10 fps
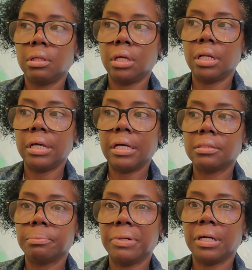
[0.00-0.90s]
and I had
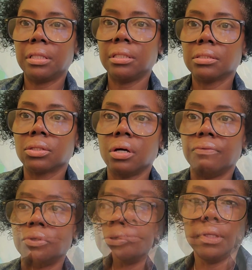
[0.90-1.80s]
to buy, I think it's
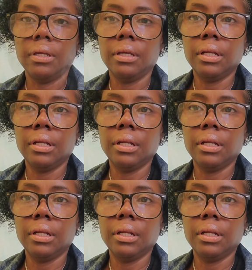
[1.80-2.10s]
CoverGirl.